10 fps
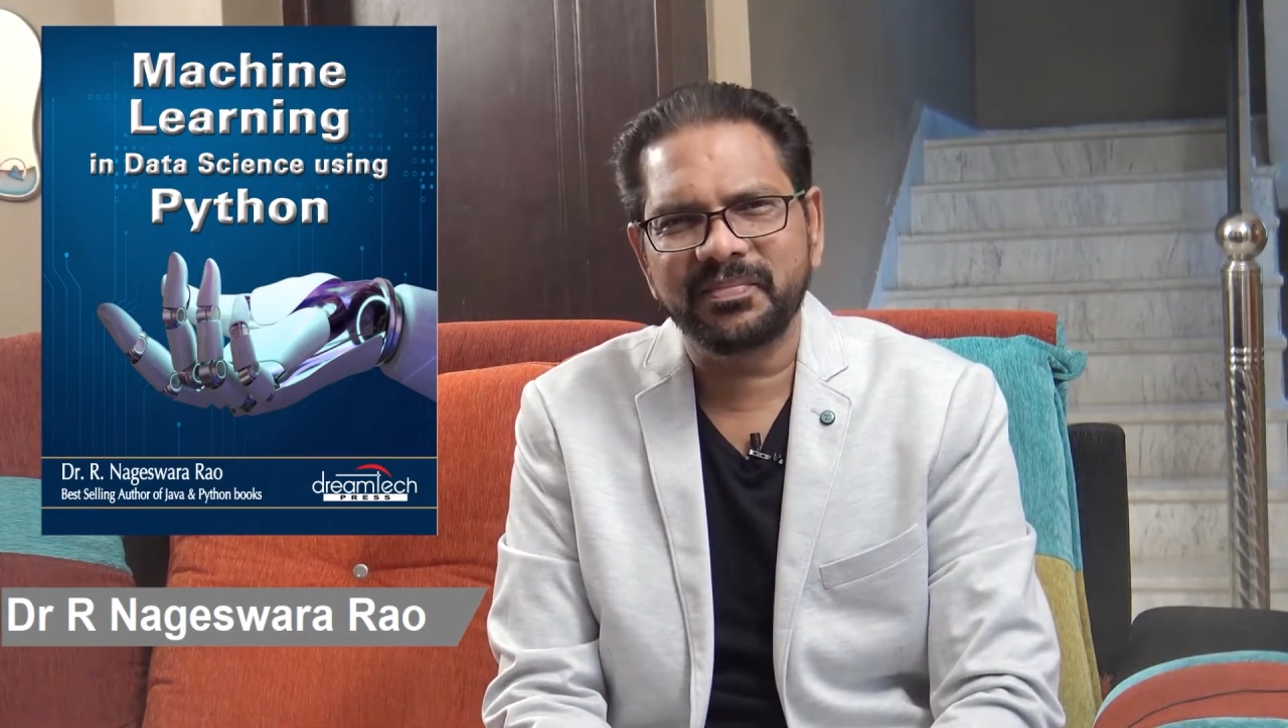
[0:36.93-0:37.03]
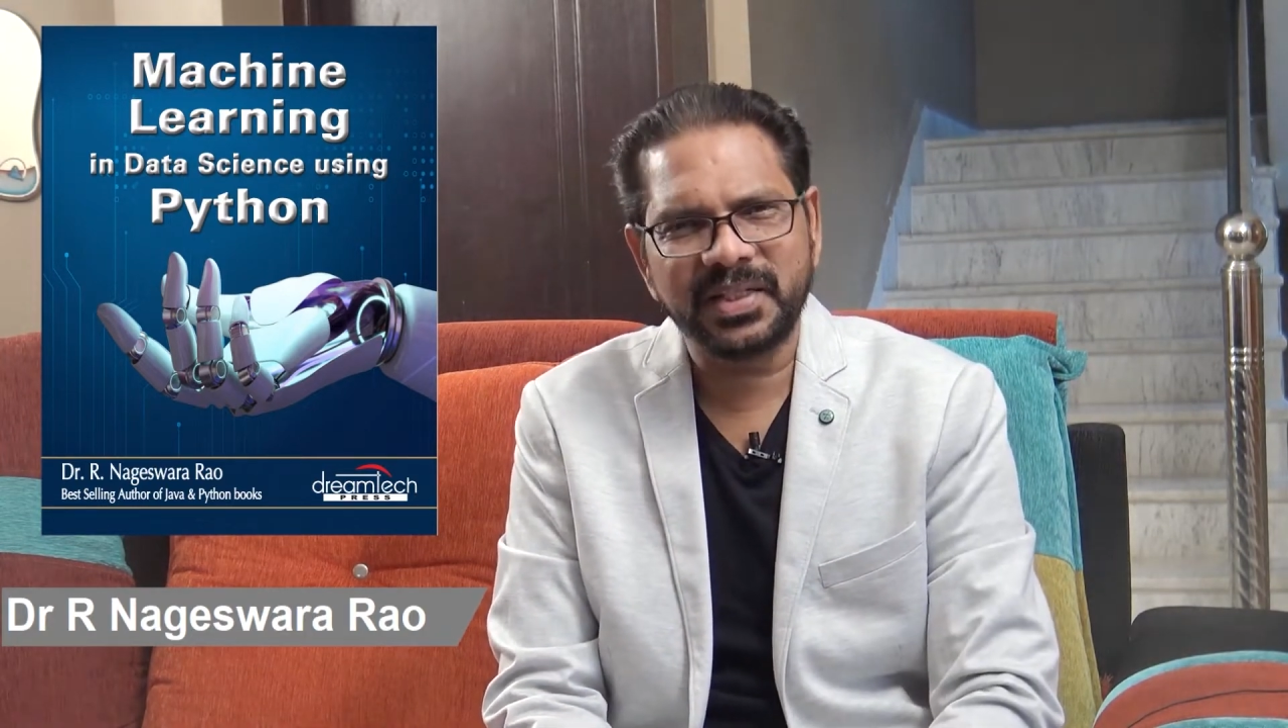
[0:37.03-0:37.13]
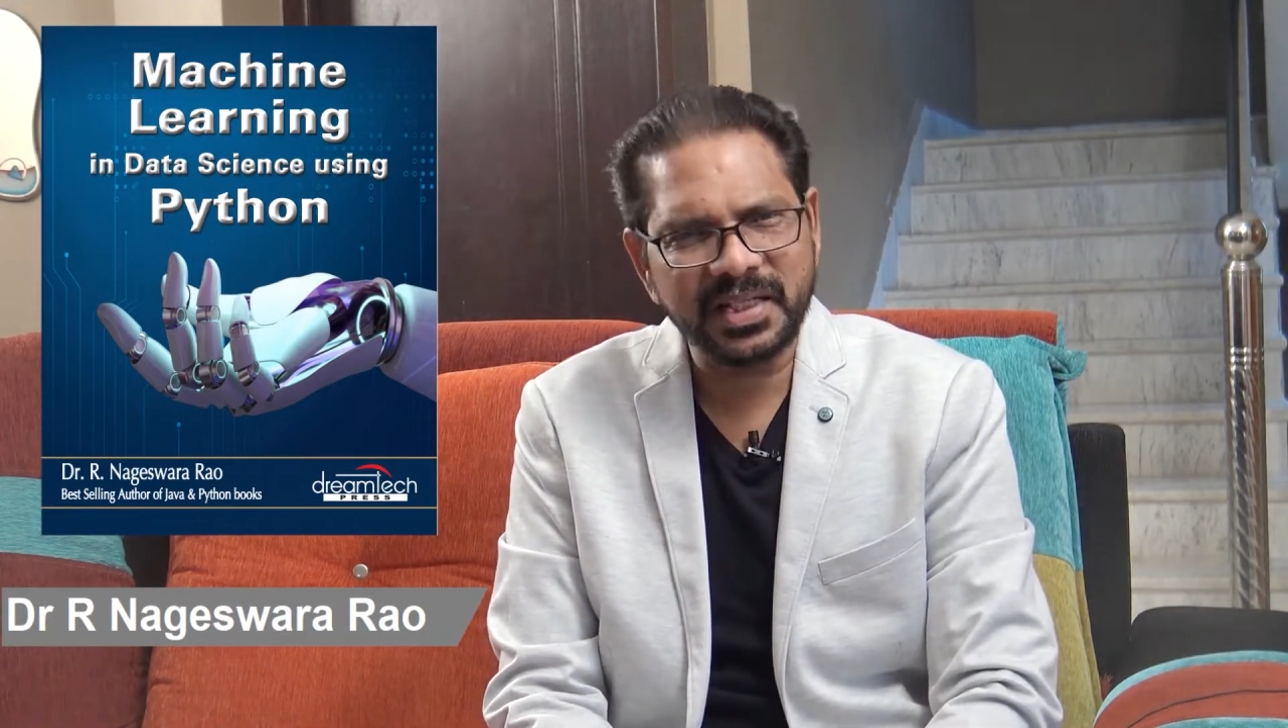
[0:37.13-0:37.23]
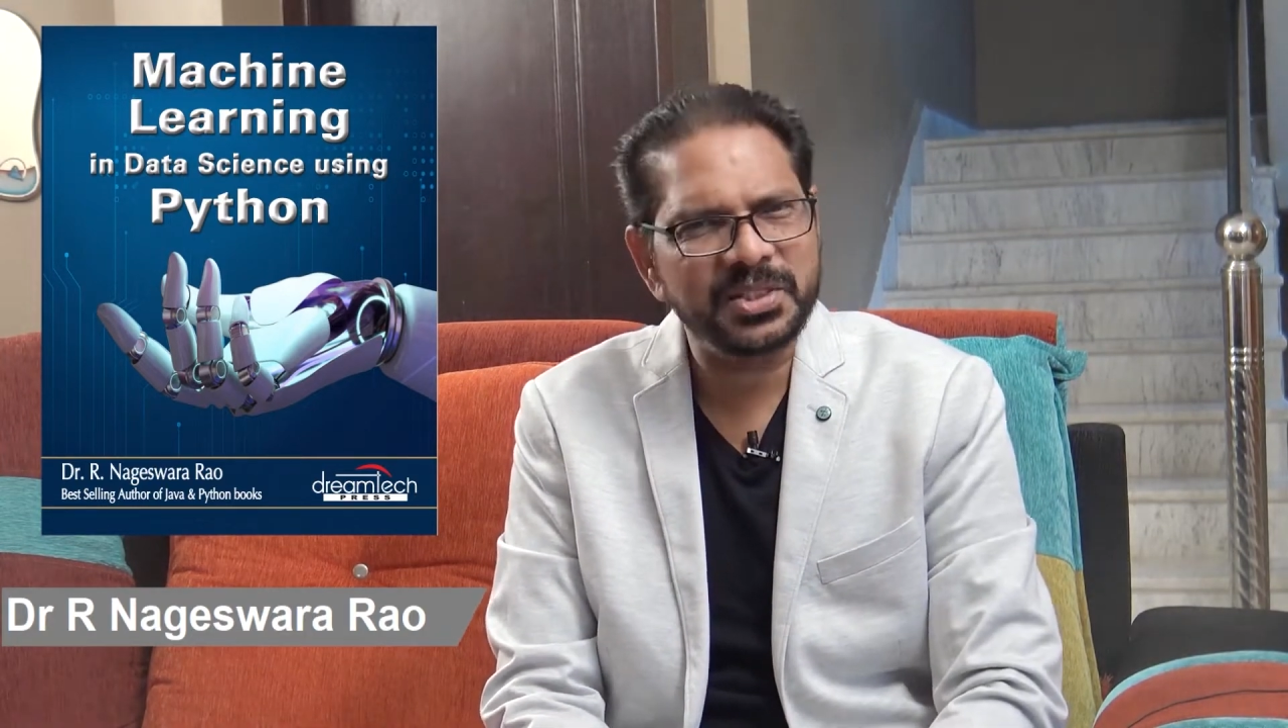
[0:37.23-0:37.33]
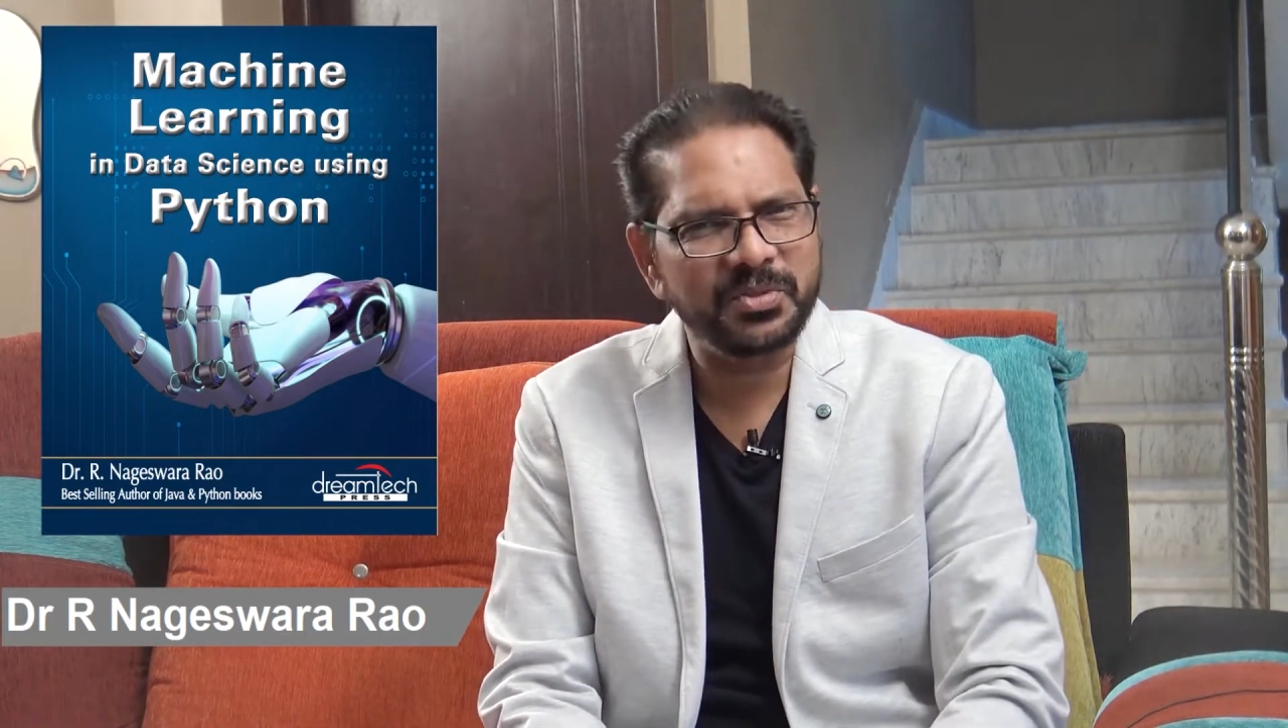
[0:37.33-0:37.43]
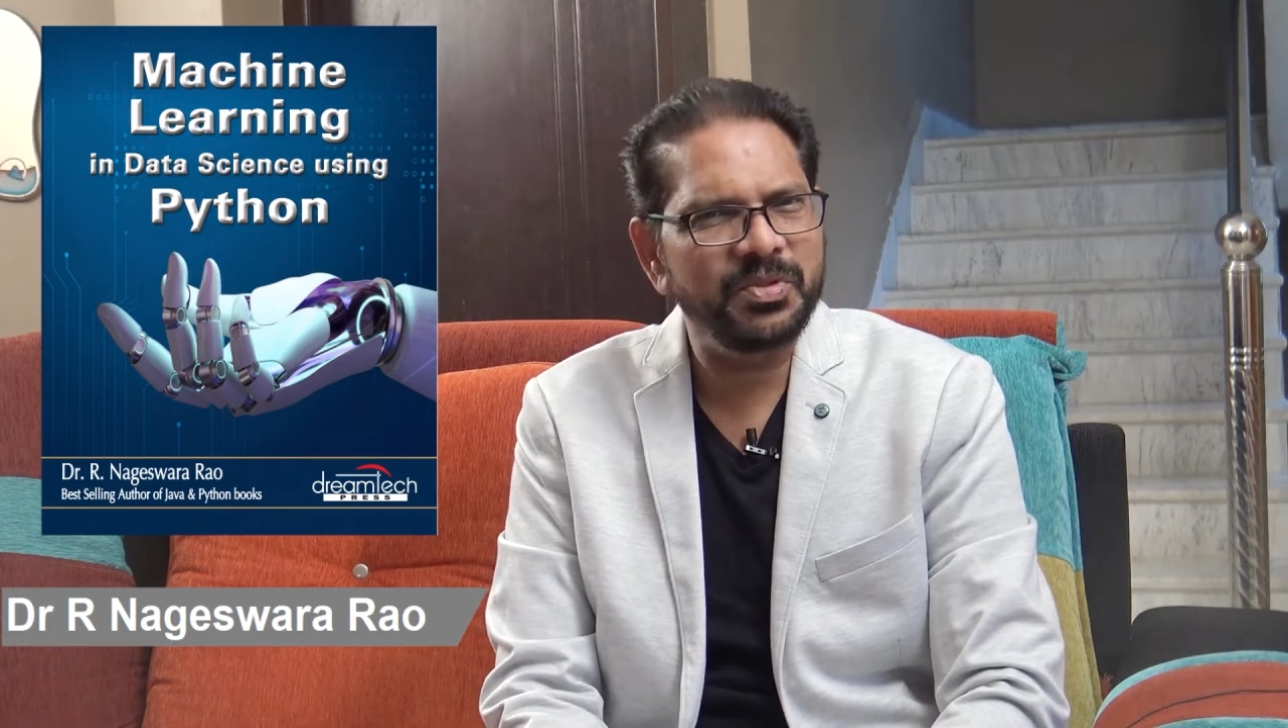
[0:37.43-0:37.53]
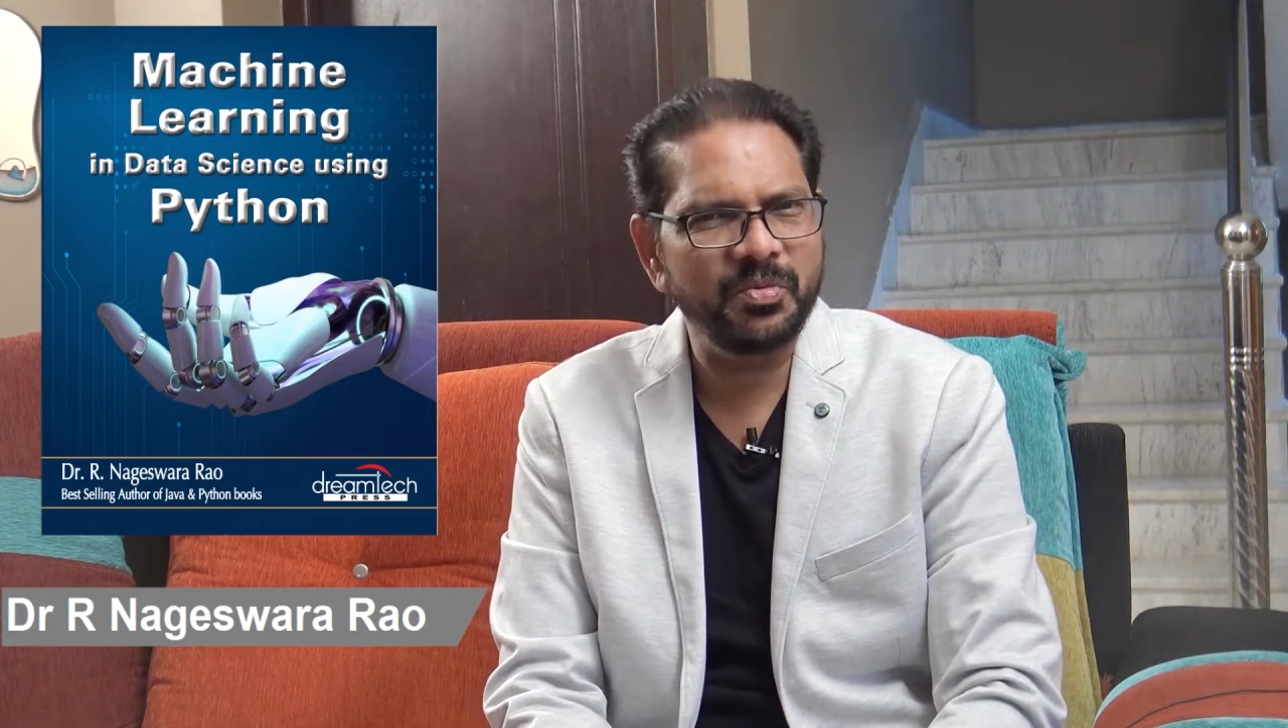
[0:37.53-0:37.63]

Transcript: Yes, we